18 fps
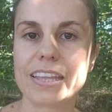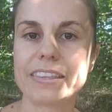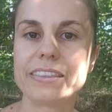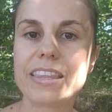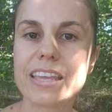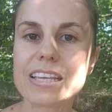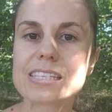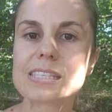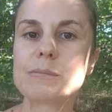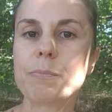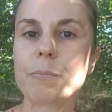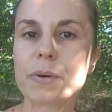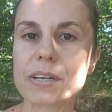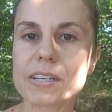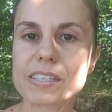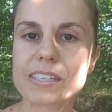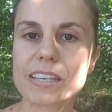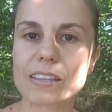This
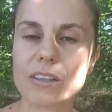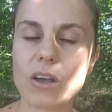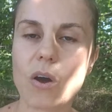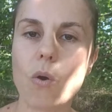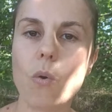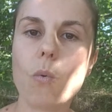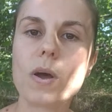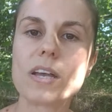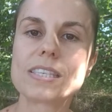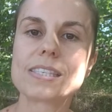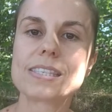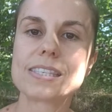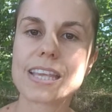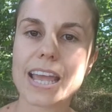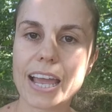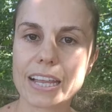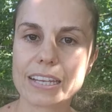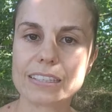person was
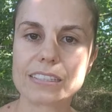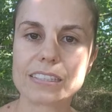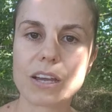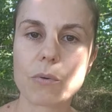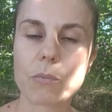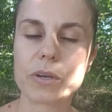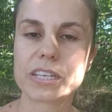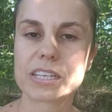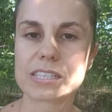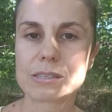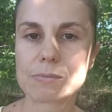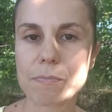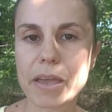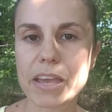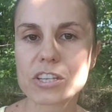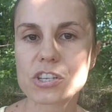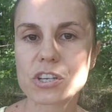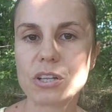sent with a
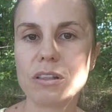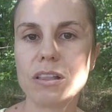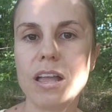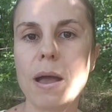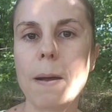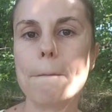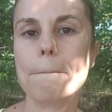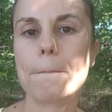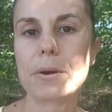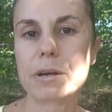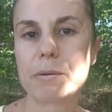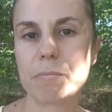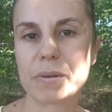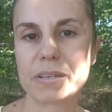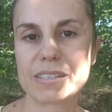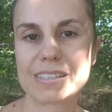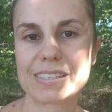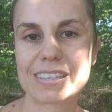special
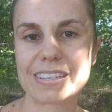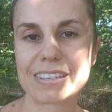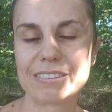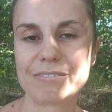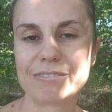purpose.